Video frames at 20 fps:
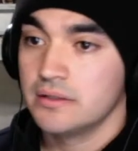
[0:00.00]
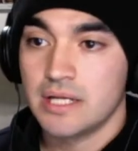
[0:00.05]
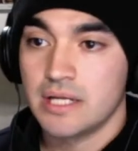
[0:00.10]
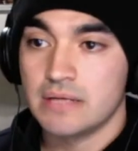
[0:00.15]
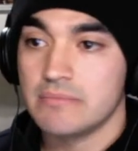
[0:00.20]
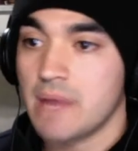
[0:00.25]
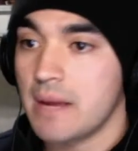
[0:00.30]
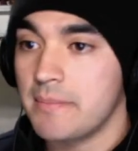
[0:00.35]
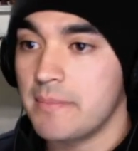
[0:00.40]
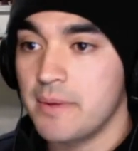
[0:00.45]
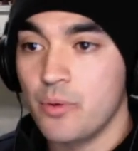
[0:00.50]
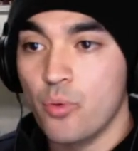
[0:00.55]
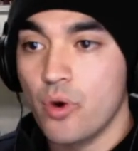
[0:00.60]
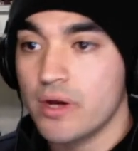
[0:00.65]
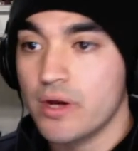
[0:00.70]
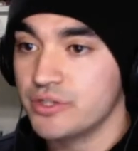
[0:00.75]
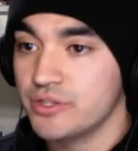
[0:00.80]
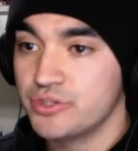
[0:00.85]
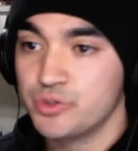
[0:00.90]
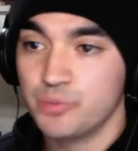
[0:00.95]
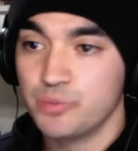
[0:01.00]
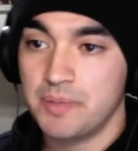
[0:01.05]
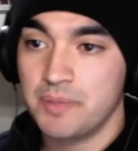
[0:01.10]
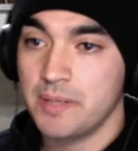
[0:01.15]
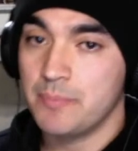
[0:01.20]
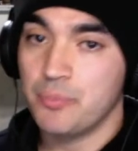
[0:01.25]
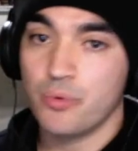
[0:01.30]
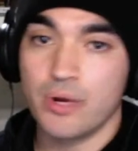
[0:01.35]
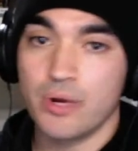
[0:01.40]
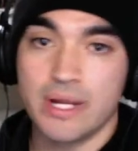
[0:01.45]
there might be 1 or 2
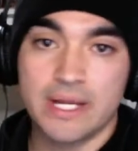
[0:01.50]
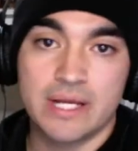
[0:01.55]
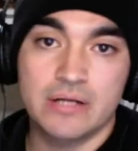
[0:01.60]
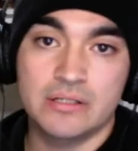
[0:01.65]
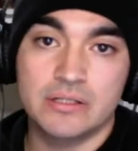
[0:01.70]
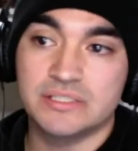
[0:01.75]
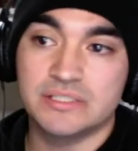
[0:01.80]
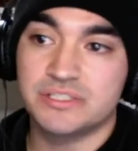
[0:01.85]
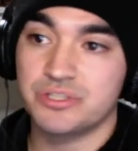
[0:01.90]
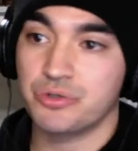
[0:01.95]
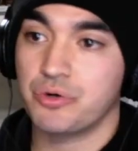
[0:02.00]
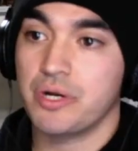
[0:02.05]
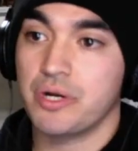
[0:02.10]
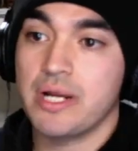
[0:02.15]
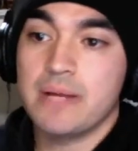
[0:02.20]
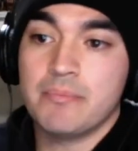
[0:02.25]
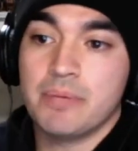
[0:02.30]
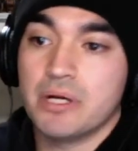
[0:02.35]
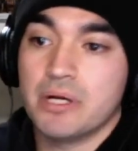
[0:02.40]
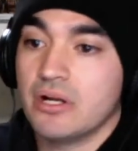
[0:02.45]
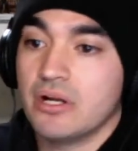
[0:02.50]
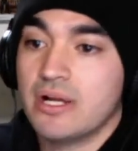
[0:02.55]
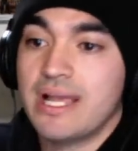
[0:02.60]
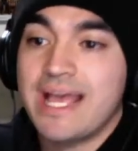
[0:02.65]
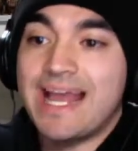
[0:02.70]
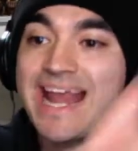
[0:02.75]
people in here disagreeing, but look